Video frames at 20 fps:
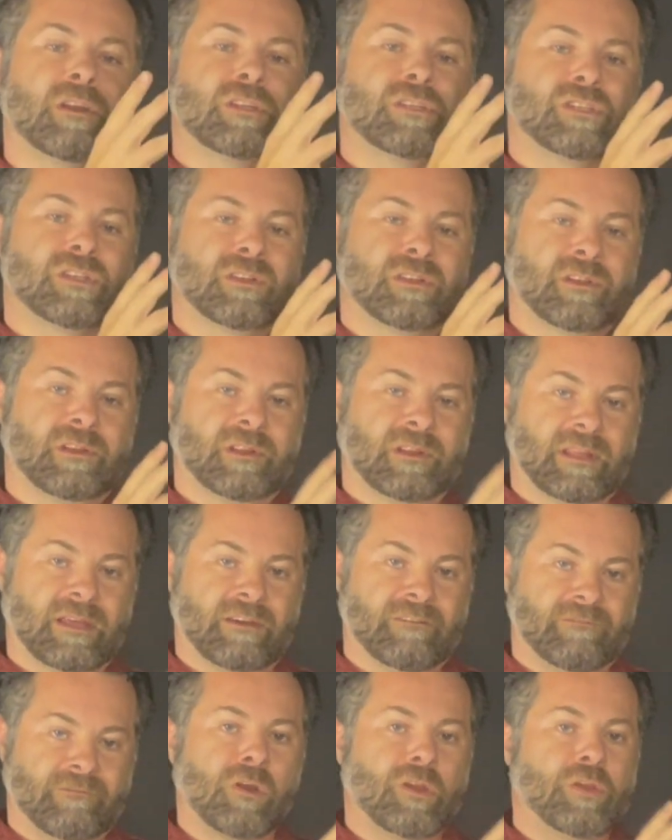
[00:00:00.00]
it to the
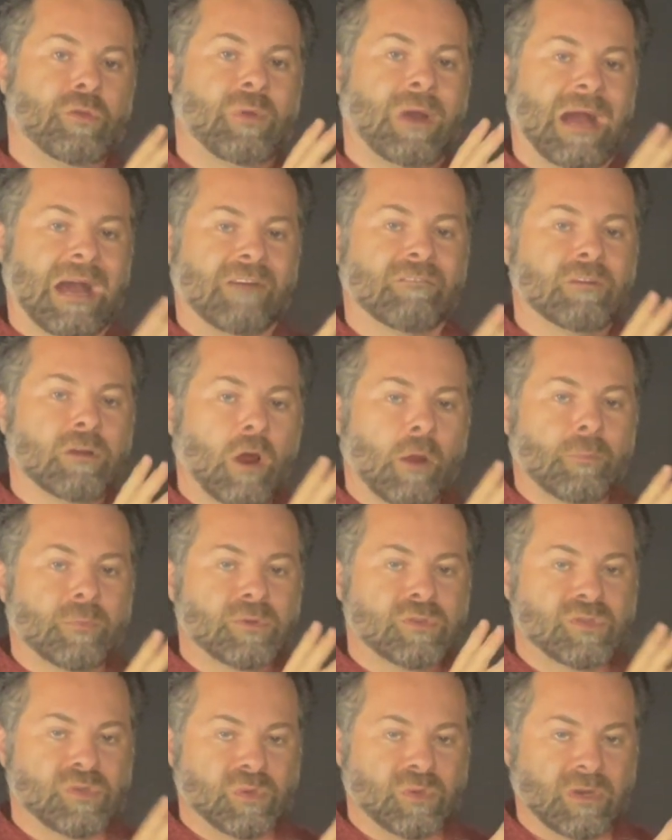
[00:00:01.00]
LIF, you have an
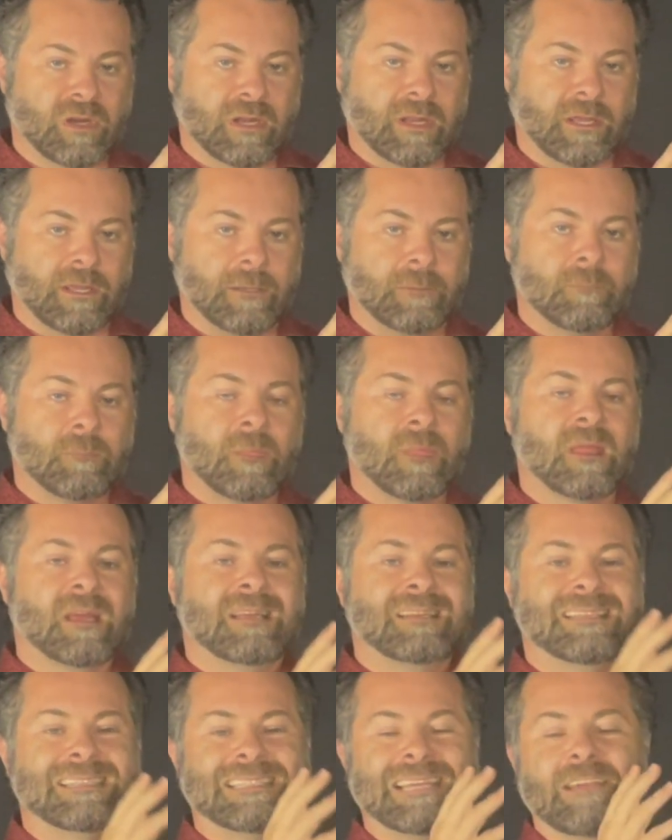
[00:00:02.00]
opportunity
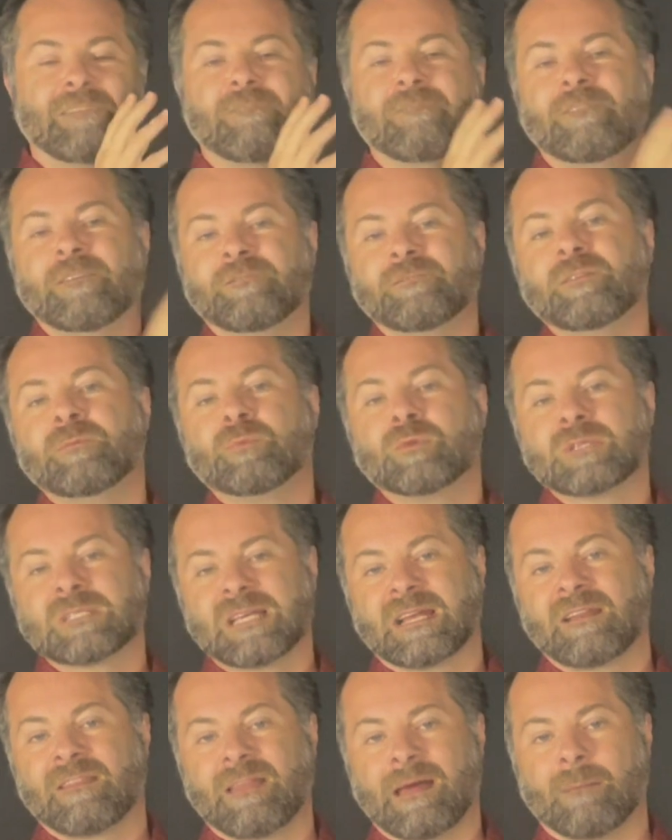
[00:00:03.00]
to take
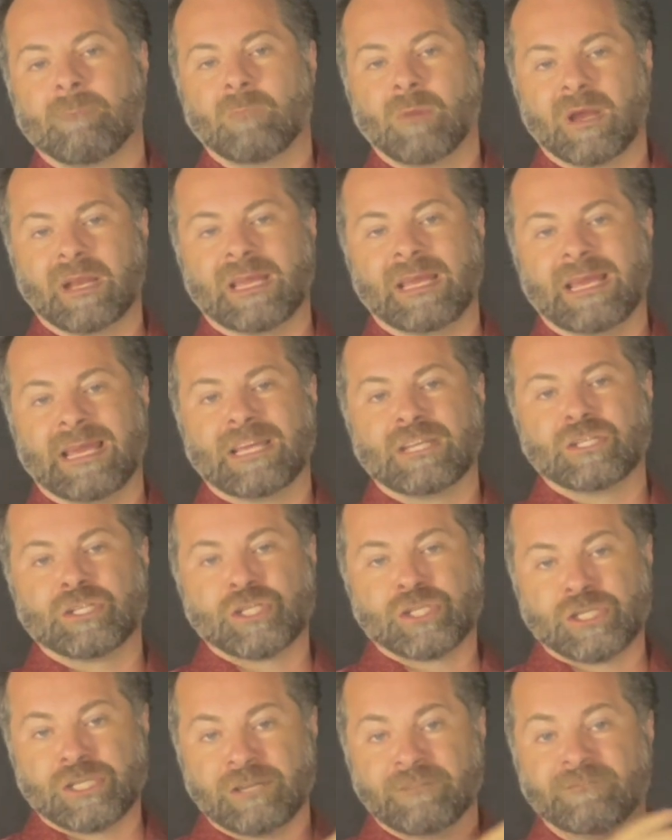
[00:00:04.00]
50% of that money and
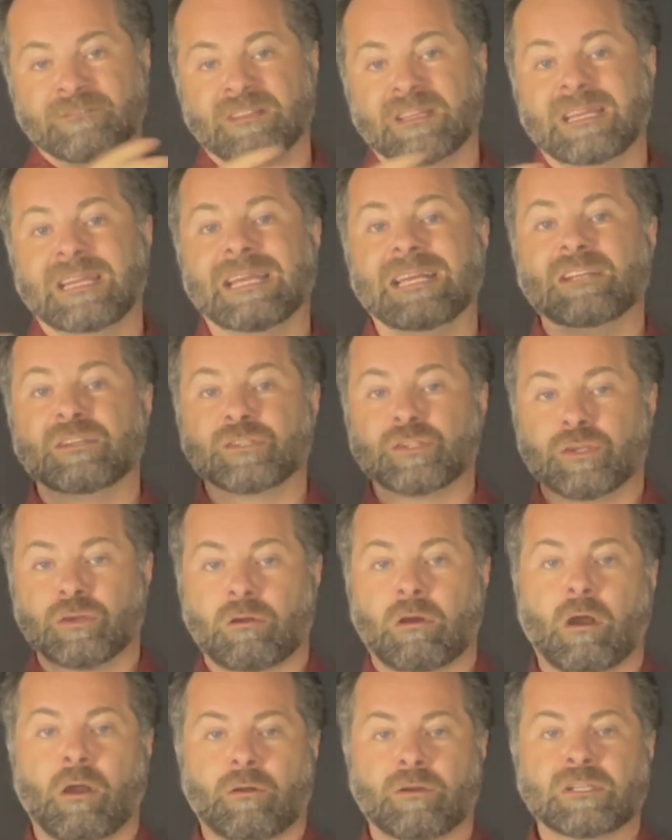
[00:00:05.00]
shift it into your
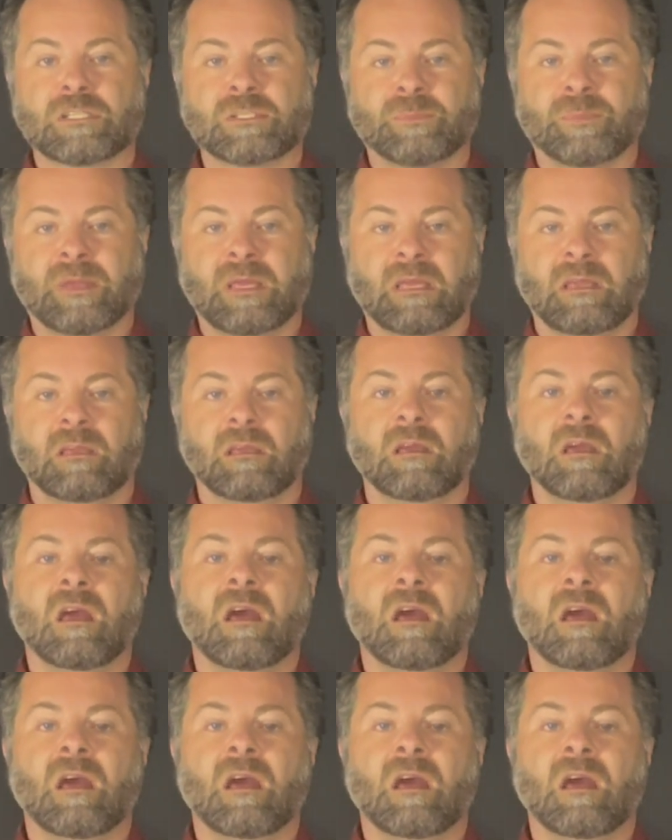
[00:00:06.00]
RSP.